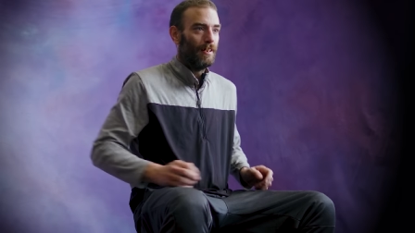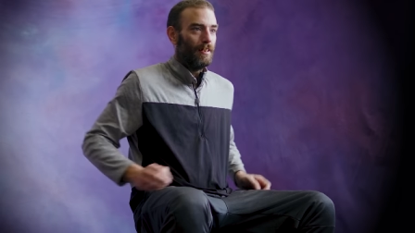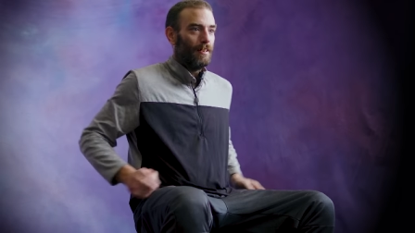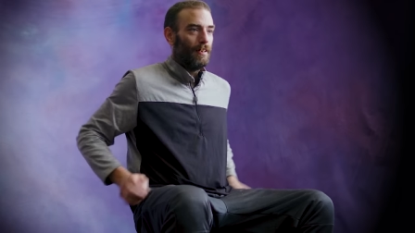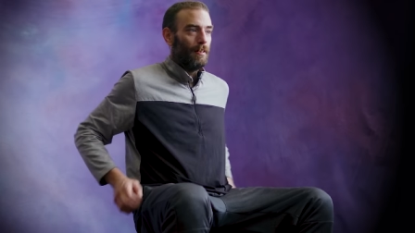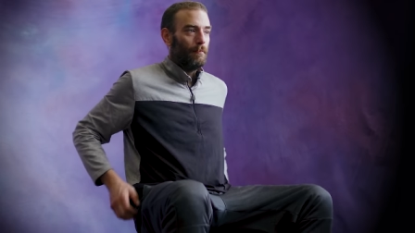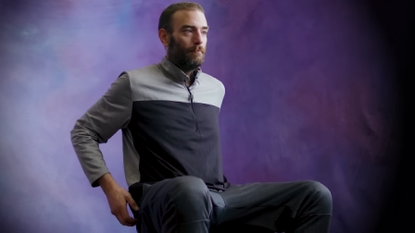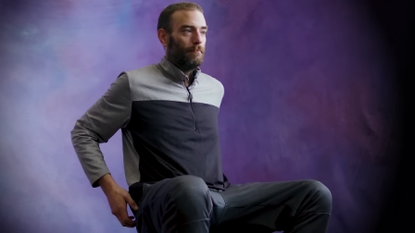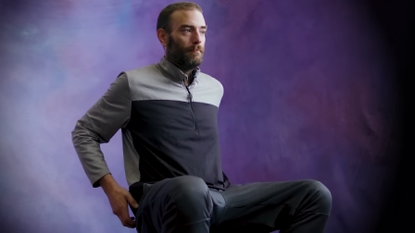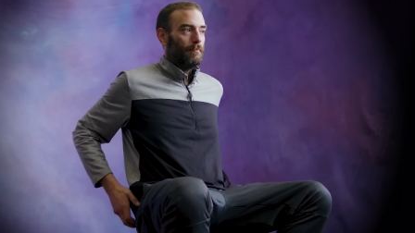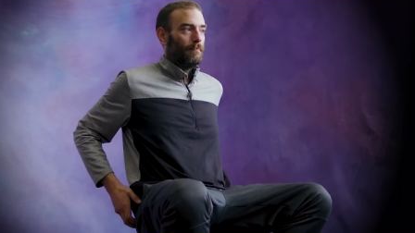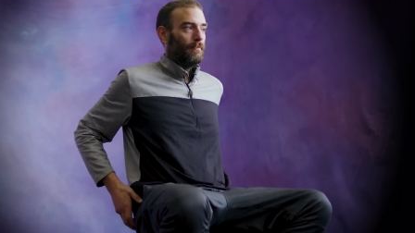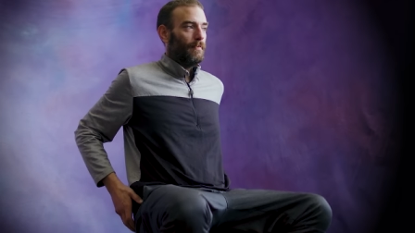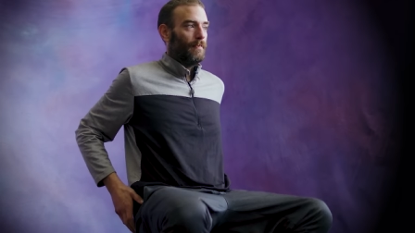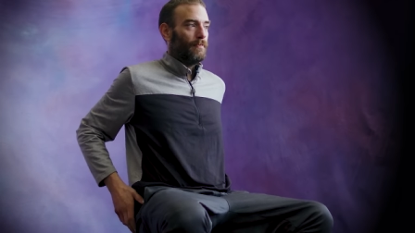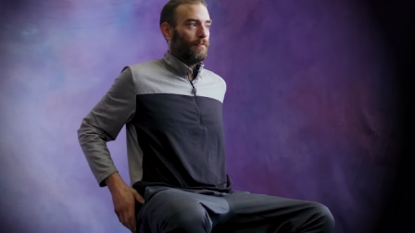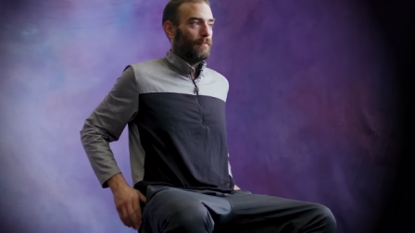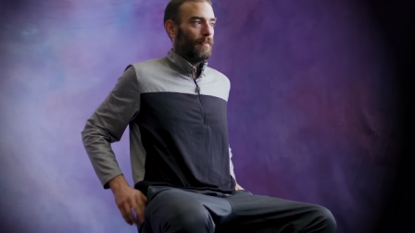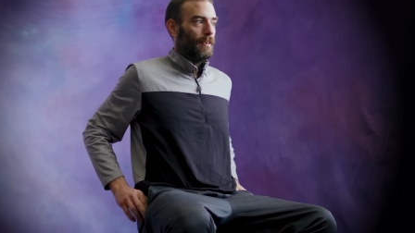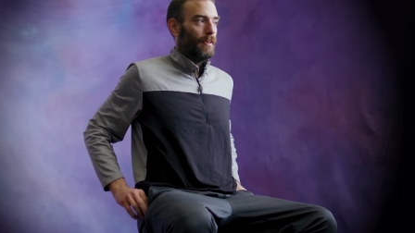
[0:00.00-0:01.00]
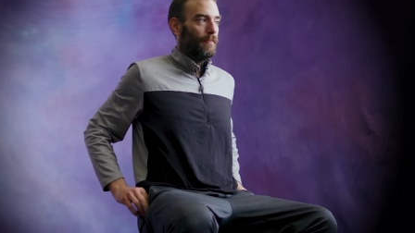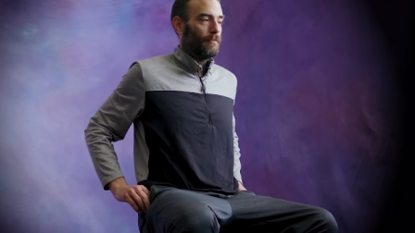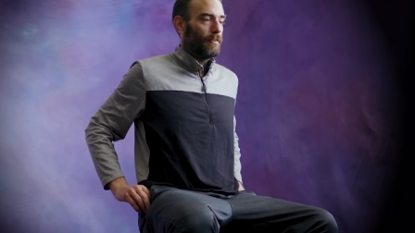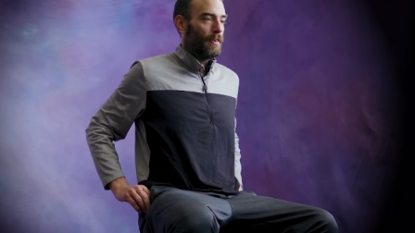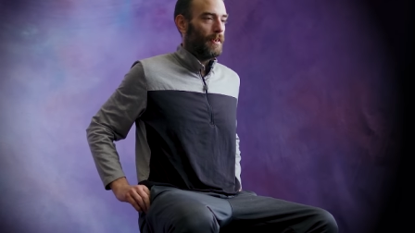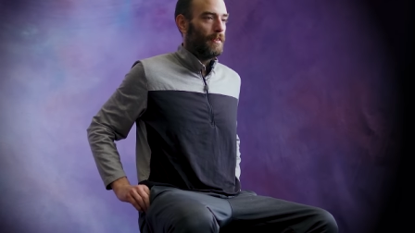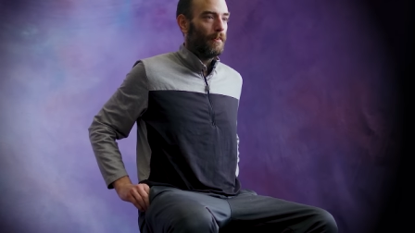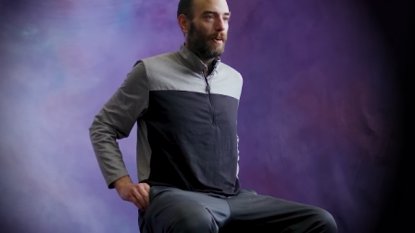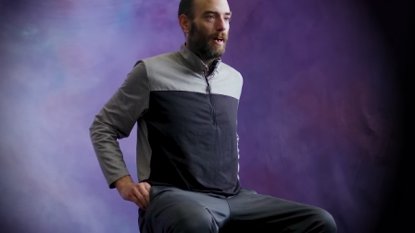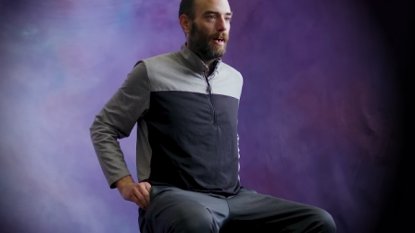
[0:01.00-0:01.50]
a, a
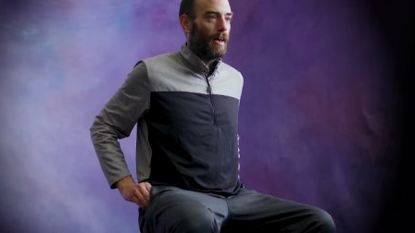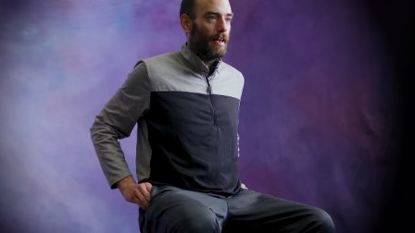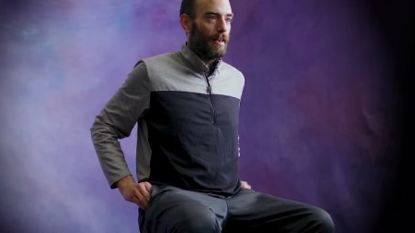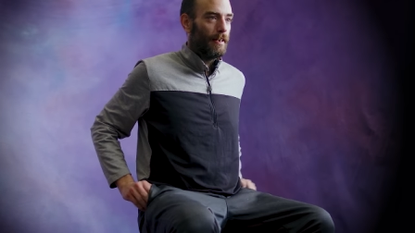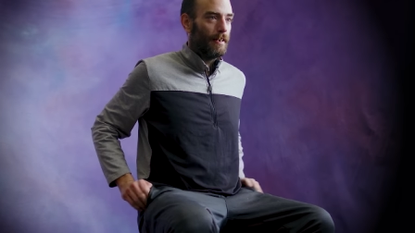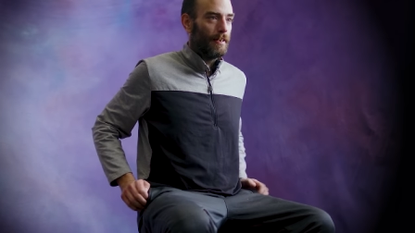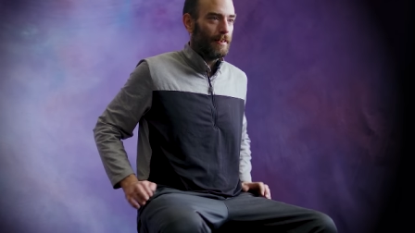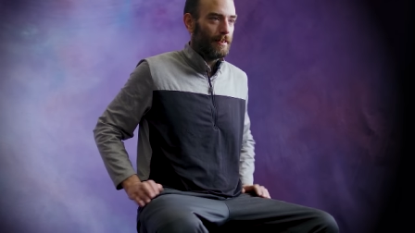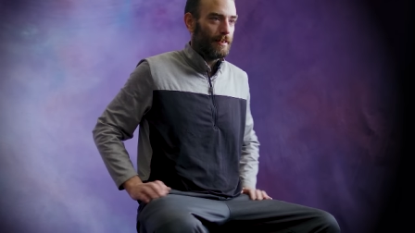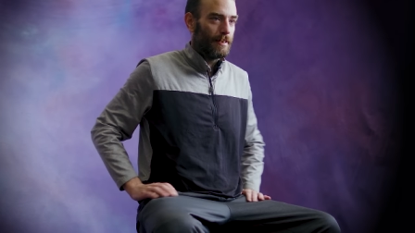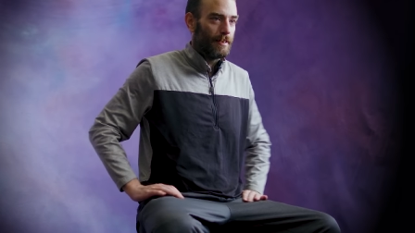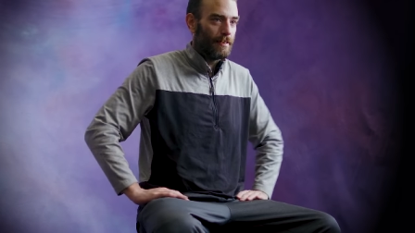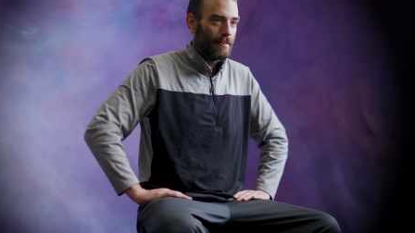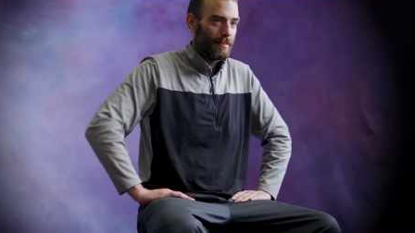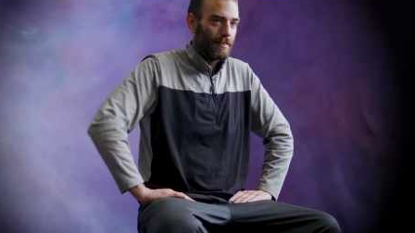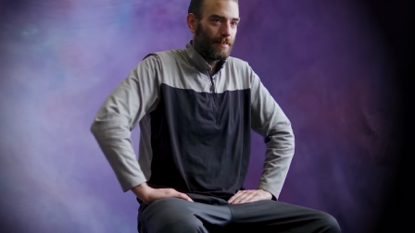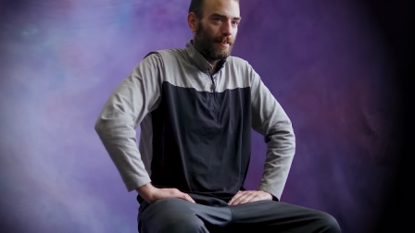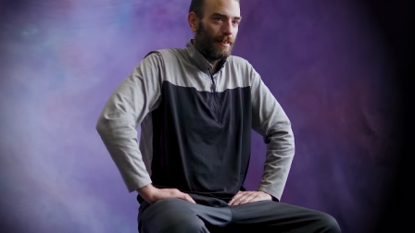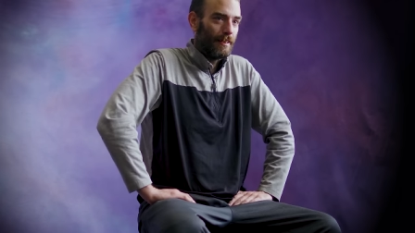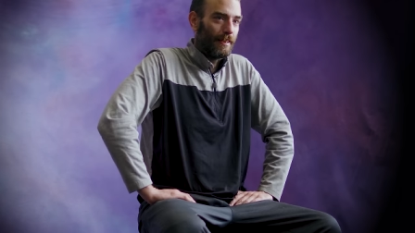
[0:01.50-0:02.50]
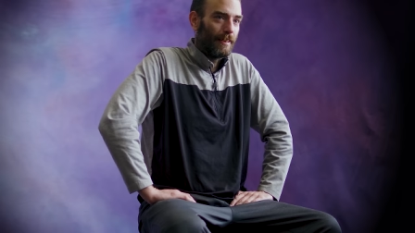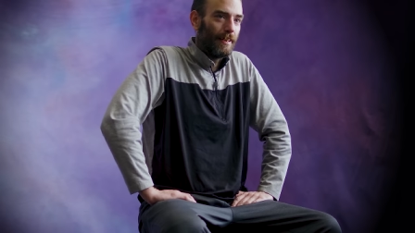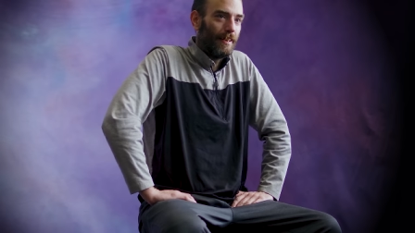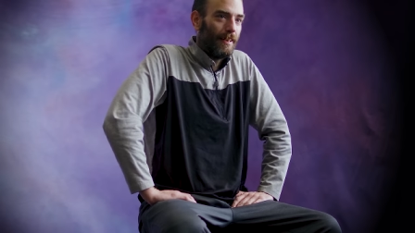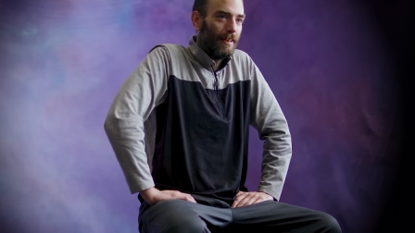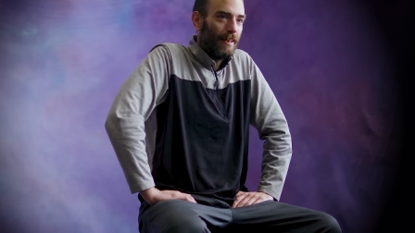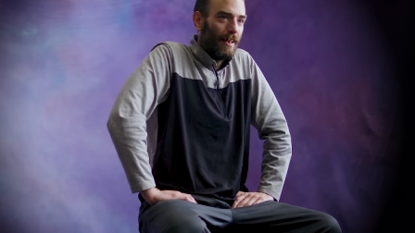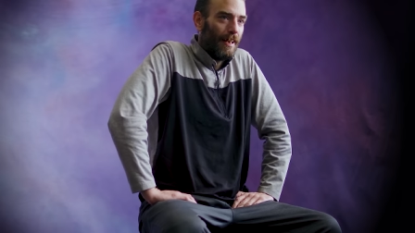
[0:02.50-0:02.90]
free ride, and it's just like,